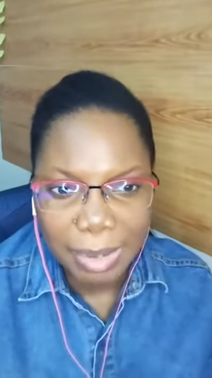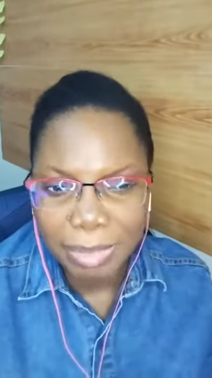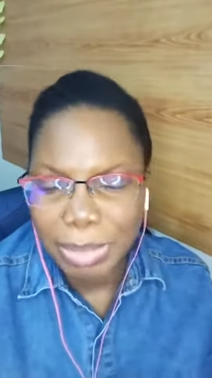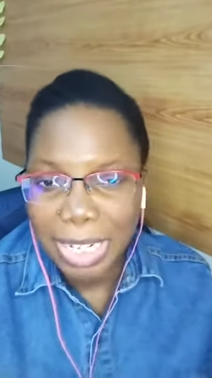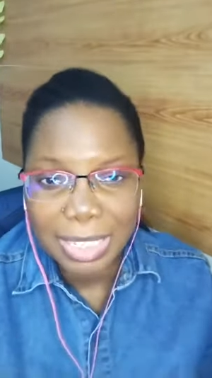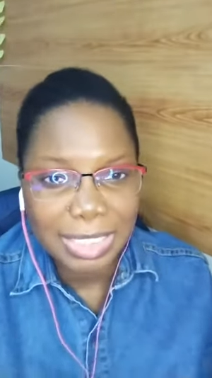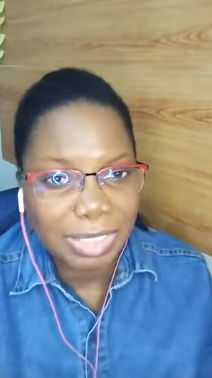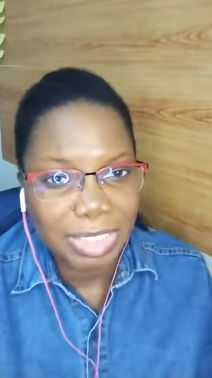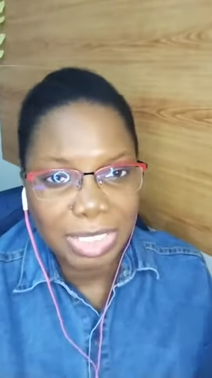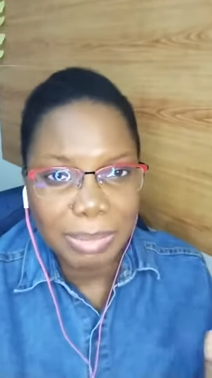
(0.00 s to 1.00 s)
Because
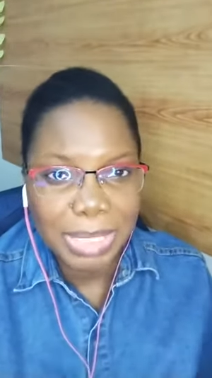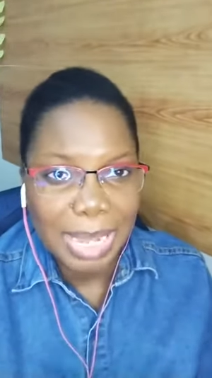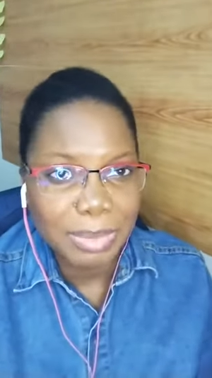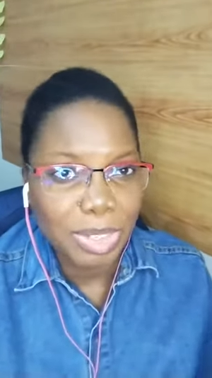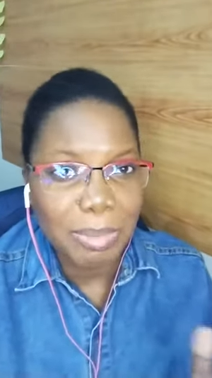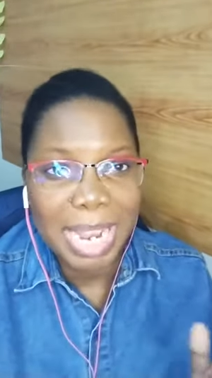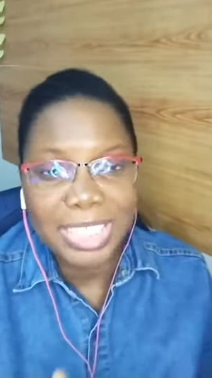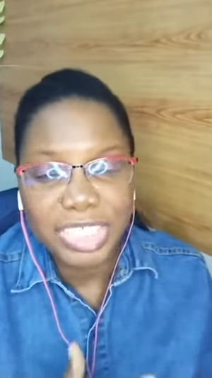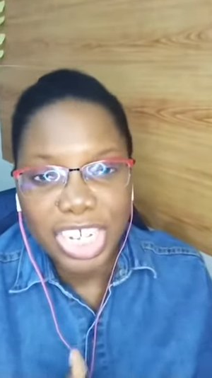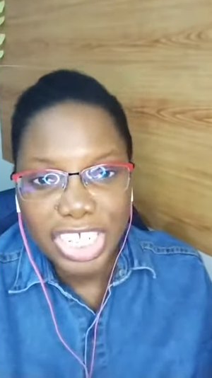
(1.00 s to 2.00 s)
sometimes your
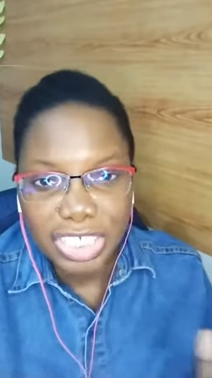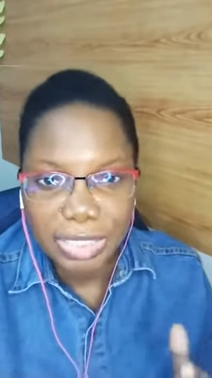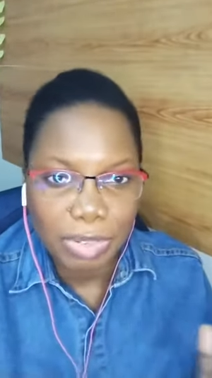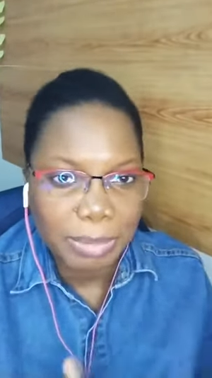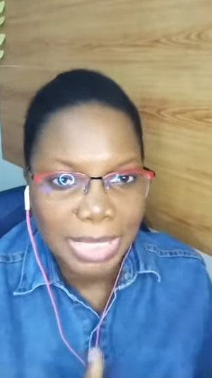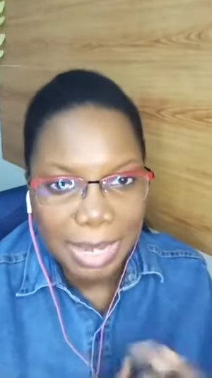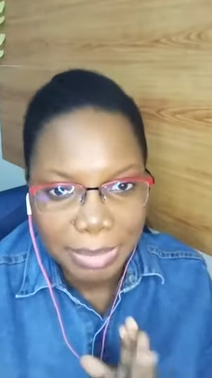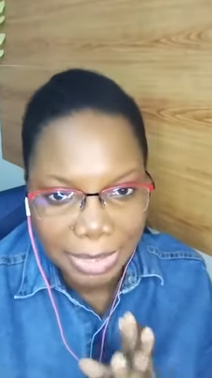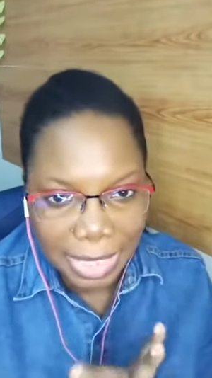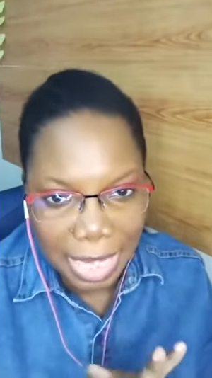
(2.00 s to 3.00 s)
mind changes from time
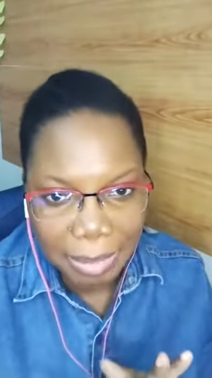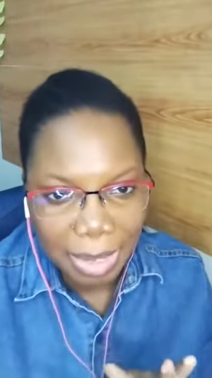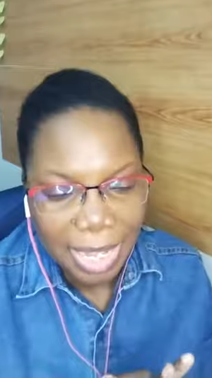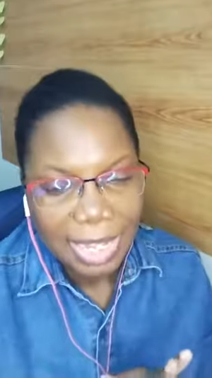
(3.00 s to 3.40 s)
to time.